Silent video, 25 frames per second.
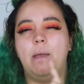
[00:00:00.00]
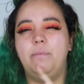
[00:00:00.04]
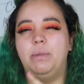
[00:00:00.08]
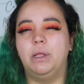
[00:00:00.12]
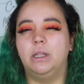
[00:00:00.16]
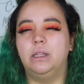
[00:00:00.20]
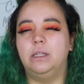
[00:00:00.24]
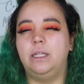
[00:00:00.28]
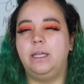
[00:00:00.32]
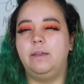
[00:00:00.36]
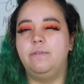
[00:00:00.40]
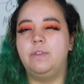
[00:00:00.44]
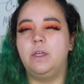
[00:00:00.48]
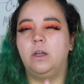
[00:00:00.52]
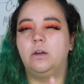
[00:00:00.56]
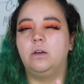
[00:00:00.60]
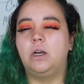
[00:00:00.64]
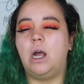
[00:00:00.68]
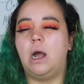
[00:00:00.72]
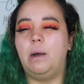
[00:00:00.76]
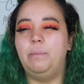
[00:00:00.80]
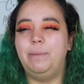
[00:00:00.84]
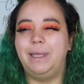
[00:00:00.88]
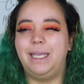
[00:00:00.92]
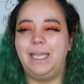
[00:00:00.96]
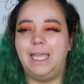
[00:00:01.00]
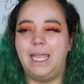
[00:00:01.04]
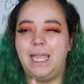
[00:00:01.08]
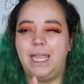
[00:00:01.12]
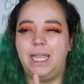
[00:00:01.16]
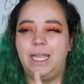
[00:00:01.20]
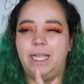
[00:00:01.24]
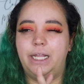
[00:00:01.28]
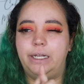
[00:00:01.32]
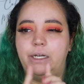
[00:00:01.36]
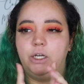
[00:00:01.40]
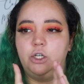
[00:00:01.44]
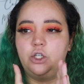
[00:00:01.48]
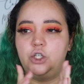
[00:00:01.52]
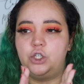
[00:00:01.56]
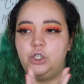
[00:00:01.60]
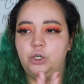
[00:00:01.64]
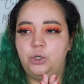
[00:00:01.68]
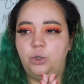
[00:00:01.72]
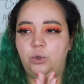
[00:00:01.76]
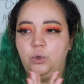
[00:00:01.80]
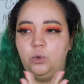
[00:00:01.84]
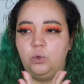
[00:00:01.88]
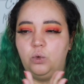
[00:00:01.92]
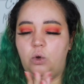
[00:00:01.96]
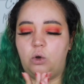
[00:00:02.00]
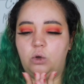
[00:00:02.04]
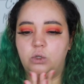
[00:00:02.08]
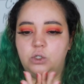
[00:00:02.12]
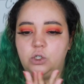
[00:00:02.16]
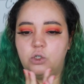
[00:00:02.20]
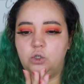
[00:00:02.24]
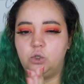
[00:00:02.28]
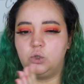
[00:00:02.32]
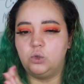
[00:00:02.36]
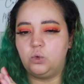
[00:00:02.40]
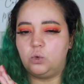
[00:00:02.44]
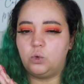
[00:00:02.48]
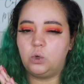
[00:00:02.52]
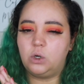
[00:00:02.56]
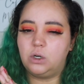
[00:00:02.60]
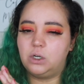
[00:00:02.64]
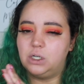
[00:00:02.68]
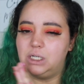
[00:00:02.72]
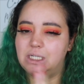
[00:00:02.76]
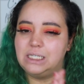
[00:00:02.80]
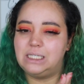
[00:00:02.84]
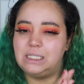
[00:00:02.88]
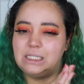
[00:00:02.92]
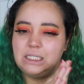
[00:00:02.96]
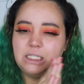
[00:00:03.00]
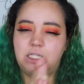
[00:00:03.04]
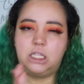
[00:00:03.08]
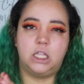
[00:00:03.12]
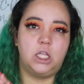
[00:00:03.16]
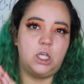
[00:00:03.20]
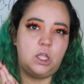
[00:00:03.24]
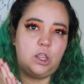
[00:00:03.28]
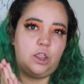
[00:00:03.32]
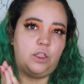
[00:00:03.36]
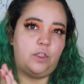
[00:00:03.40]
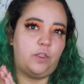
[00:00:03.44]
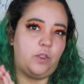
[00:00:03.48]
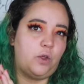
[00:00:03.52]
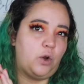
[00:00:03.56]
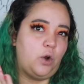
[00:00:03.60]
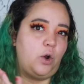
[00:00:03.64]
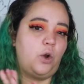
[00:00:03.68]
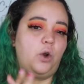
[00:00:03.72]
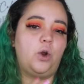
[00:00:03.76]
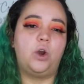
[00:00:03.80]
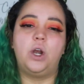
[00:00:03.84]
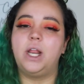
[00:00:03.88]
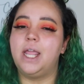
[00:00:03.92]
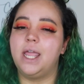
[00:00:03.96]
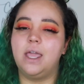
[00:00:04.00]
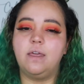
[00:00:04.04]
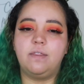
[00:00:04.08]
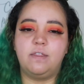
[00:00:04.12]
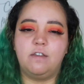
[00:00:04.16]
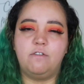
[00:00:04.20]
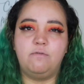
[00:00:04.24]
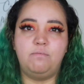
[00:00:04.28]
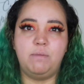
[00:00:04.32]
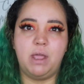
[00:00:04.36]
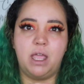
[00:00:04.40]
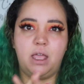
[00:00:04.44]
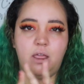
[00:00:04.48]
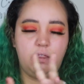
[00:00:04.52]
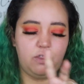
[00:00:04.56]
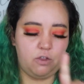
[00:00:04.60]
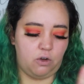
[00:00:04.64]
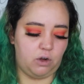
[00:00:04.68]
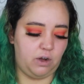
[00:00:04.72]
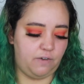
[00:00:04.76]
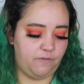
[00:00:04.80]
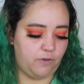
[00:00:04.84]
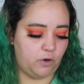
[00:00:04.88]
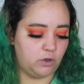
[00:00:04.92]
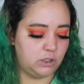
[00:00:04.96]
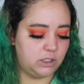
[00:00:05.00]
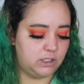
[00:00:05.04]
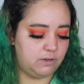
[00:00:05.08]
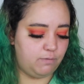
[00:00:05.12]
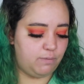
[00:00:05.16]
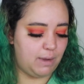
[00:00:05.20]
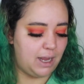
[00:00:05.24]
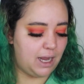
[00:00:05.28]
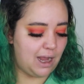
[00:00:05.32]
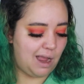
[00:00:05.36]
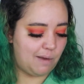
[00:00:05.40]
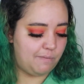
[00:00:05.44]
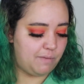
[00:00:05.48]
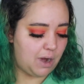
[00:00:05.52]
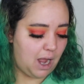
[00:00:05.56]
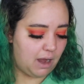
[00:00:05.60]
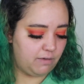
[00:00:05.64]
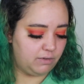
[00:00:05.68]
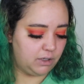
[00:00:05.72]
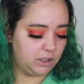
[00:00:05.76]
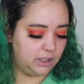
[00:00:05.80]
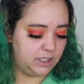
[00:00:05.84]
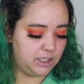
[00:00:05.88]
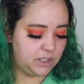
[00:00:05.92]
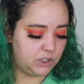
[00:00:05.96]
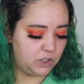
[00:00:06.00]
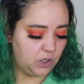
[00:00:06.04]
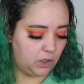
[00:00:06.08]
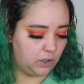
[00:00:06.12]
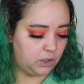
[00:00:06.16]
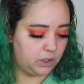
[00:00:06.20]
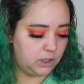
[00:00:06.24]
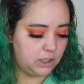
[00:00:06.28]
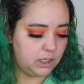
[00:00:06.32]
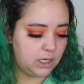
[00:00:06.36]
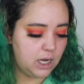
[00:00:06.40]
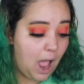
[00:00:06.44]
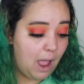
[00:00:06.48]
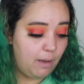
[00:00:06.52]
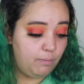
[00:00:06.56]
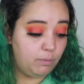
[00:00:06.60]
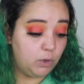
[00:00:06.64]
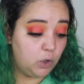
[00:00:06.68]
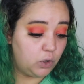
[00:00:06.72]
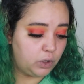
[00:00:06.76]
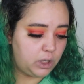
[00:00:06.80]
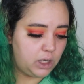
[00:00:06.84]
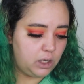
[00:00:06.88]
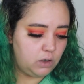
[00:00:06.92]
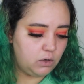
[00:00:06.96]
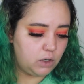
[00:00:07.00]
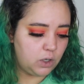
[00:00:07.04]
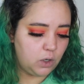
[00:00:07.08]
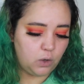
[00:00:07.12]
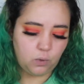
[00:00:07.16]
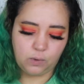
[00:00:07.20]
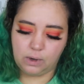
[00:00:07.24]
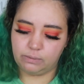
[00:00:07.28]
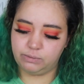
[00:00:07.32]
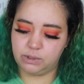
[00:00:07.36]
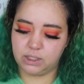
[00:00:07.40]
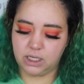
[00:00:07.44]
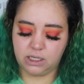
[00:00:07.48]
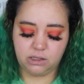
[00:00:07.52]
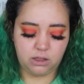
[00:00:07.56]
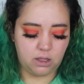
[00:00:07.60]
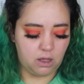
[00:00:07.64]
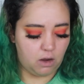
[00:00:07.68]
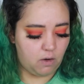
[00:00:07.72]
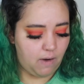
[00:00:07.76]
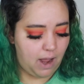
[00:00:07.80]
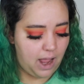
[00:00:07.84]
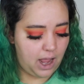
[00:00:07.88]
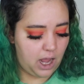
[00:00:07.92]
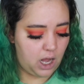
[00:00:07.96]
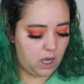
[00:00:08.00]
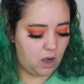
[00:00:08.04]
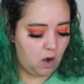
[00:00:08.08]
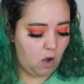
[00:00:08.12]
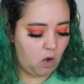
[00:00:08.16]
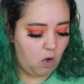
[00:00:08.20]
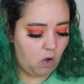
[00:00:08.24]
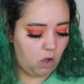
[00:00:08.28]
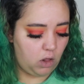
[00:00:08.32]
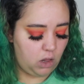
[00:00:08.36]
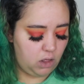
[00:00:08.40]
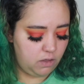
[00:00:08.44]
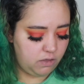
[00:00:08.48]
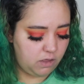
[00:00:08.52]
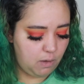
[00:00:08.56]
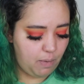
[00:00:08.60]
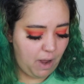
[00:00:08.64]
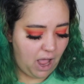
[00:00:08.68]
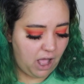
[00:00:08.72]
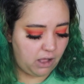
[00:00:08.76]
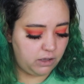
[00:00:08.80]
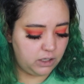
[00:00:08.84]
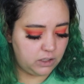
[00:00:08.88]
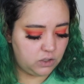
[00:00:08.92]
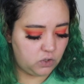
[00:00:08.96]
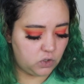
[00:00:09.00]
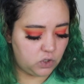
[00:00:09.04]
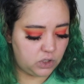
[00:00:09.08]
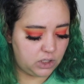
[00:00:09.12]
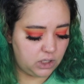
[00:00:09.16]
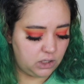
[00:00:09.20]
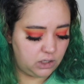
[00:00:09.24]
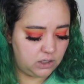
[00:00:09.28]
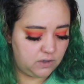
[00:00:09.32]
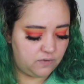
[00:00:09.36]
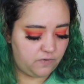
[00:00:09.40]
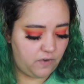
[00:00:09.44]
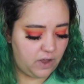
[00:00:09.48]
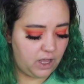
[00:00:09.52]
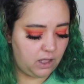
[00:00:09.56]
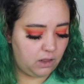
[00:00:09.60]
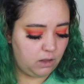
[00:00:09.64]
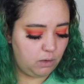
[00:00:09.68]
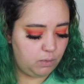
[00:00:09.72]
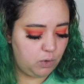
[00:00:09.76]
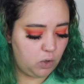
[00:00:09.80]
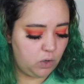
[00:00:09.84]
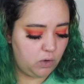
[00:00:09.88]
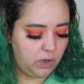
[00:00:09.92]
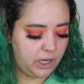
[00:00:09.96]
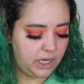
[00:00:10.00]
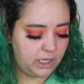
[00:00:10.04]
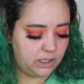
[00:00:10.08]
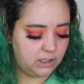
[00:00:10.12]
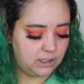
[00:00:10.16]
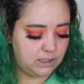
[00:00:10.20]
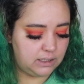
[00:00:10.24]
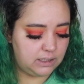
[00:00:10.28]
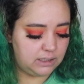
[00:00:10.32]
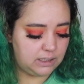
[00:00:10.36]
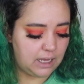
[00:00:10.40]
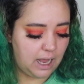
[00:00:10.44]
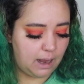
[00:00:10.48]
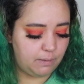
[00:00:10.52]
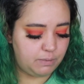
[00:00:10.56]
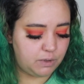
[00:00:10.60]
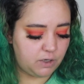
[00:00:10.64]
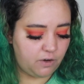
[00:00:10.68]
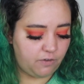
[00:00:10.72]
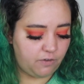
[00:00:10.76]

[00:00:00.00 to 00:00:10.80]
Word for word: I believe they're coming into Ulta stores the third thirtieth of May, thirty-first of May, I'm not really certain. I'm looking on her website though, and all of the palettes are still available except